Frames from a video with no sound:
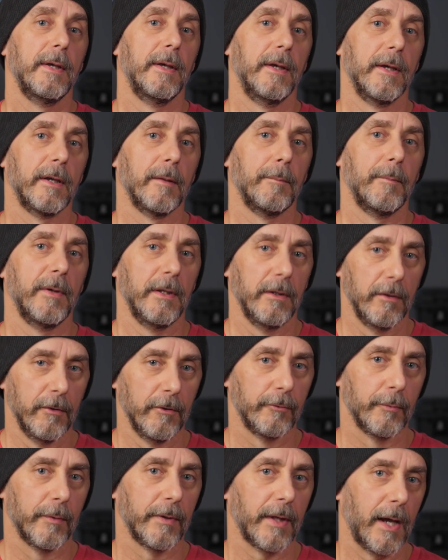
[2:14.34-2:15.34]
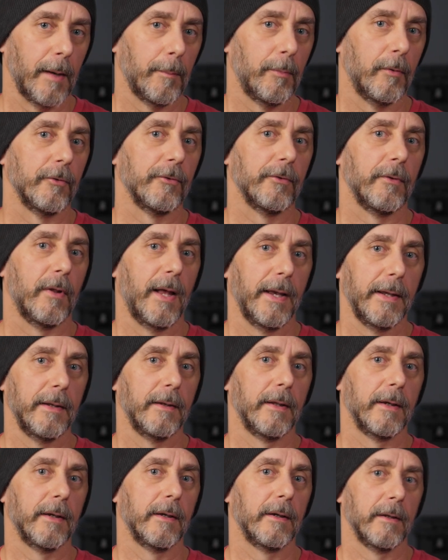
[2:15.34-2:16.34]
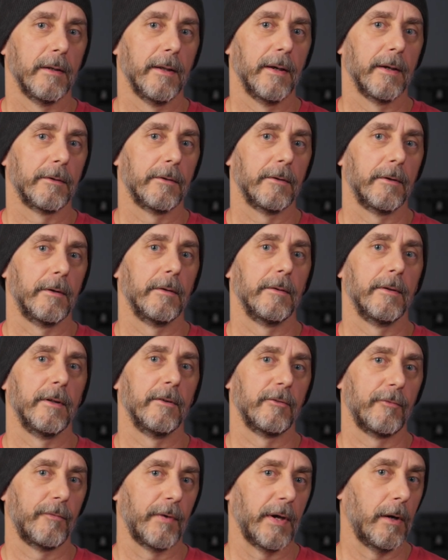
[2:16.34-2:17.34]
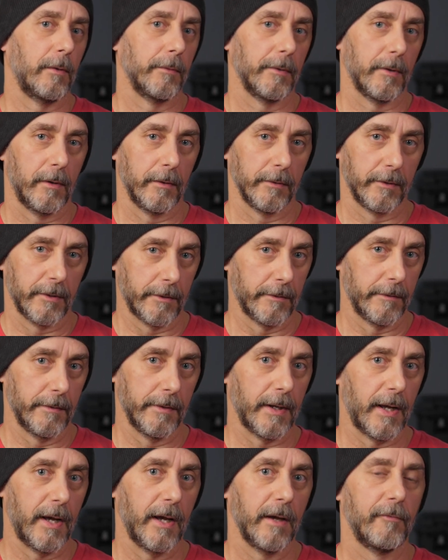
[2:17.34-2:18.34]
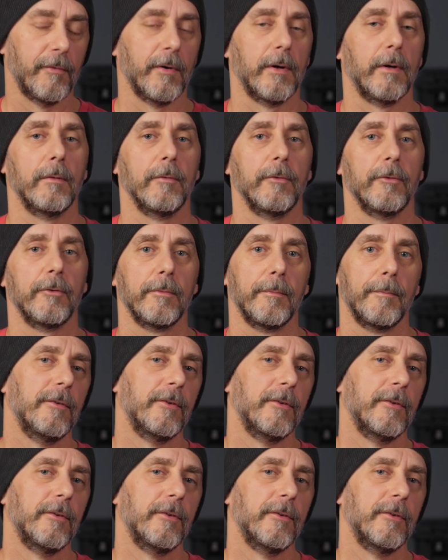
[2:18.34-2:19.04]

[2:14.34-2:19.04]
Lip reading: it can be used with Apple's Lightning connector that's found on current iPhones.